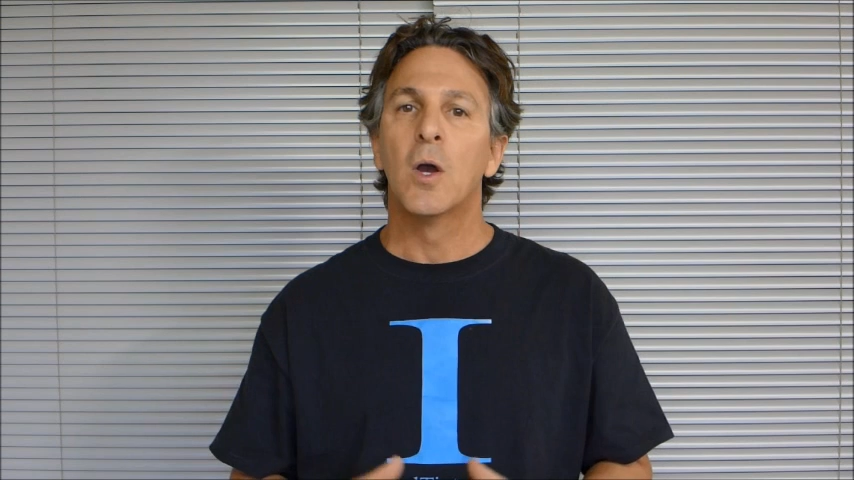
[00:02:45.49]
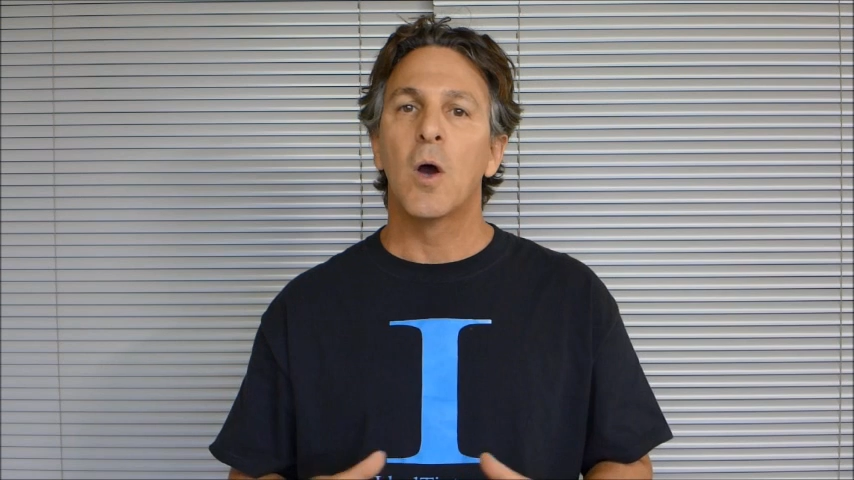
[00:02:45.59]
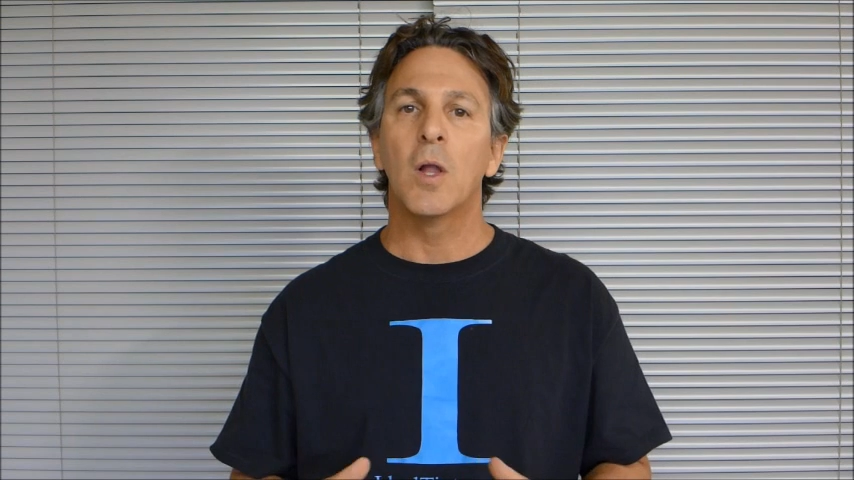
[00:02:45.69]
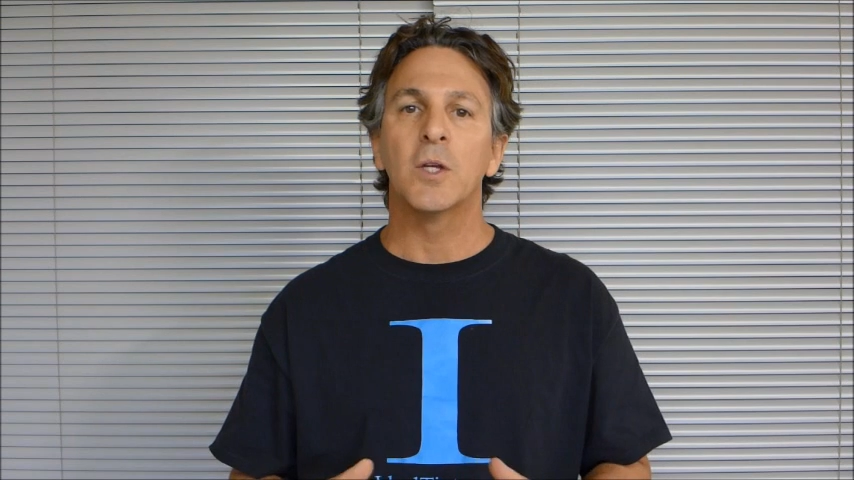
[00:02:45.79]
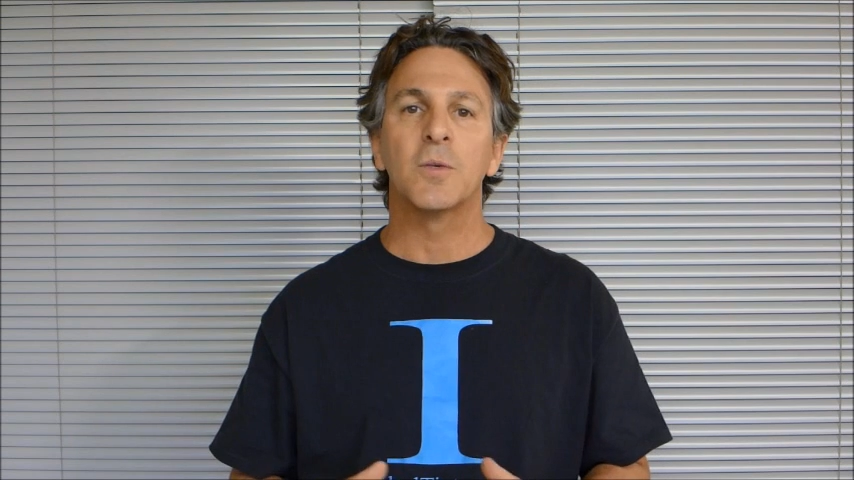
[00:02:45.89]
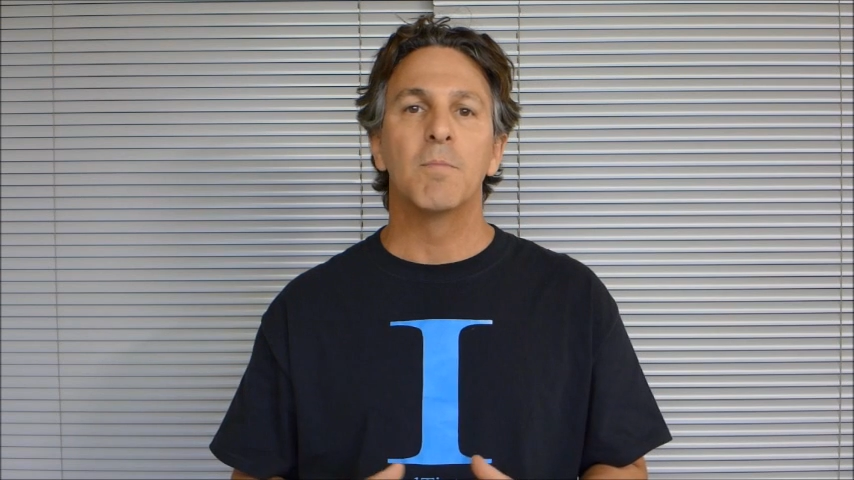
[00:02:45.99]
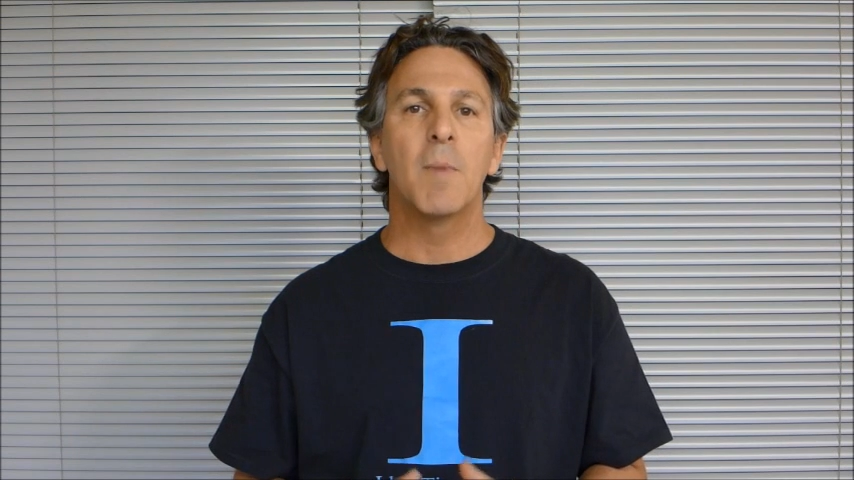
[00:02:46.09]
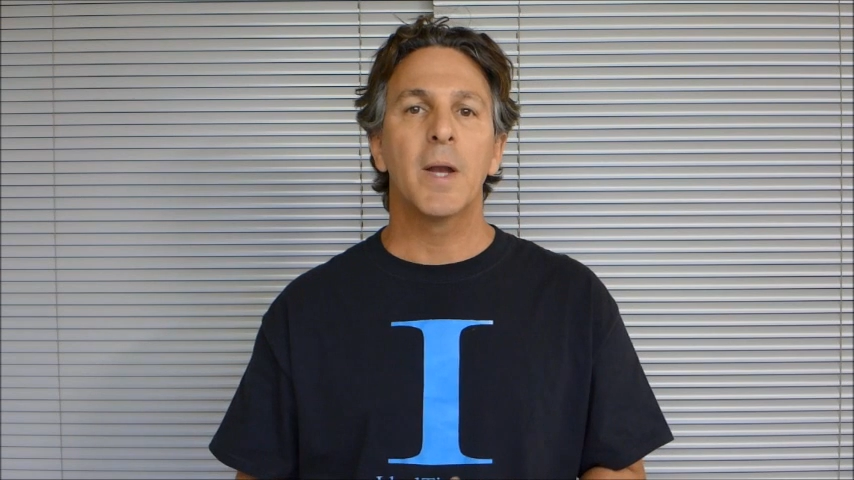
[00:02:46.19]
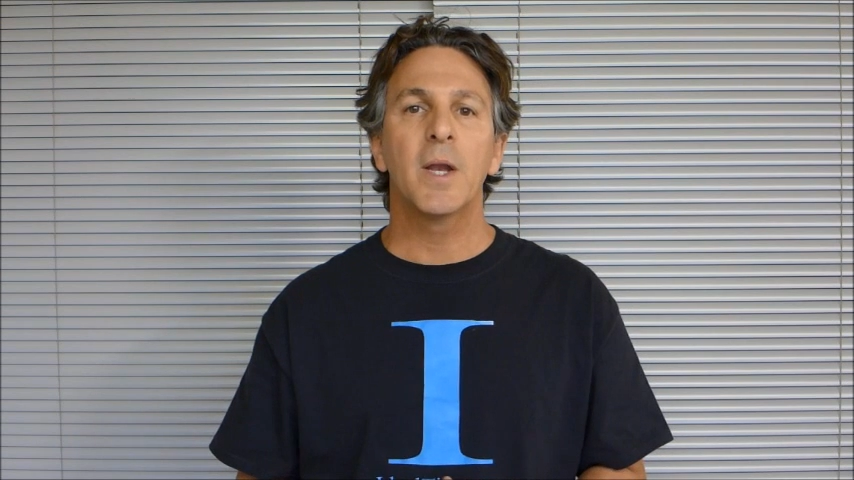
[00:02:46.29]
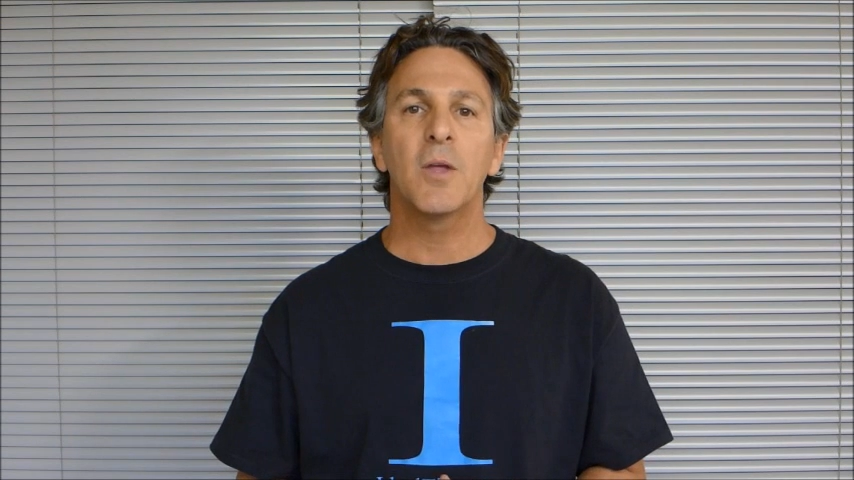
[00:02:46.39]
call us
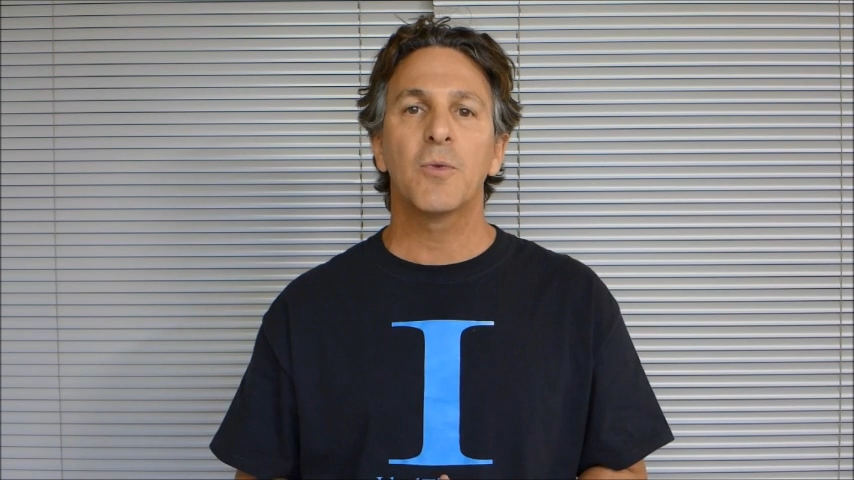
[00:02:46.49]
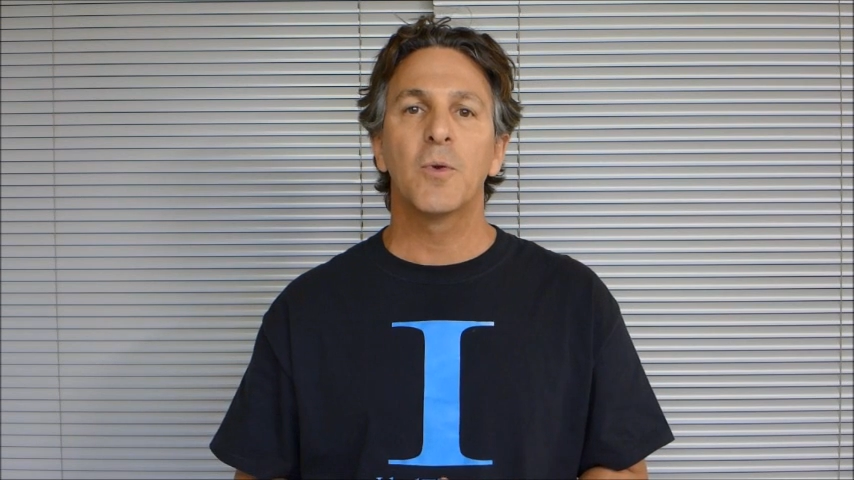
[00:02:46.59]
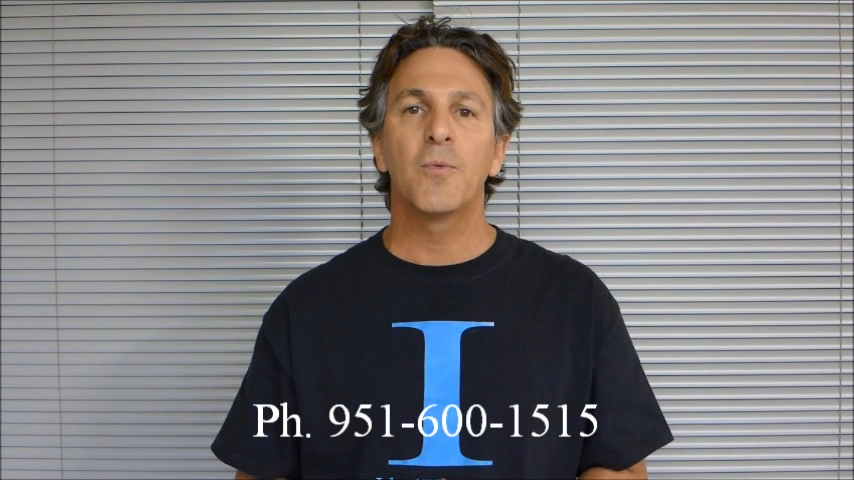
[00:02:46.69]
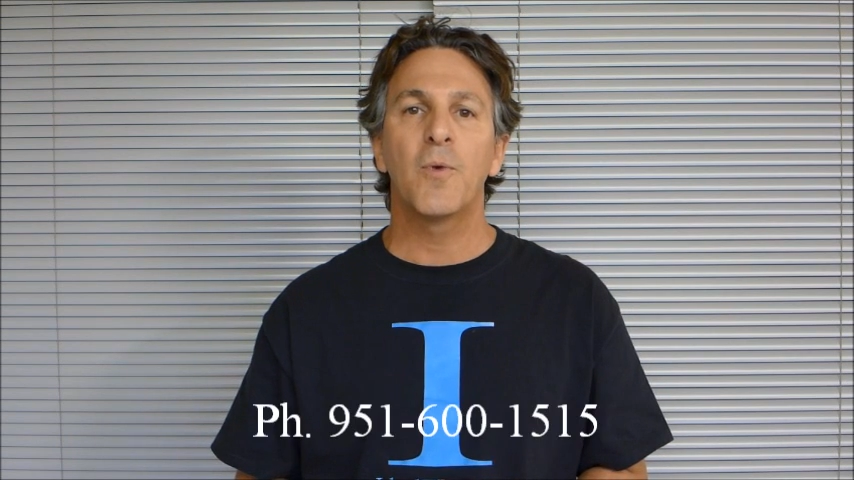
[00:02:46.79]
Monday through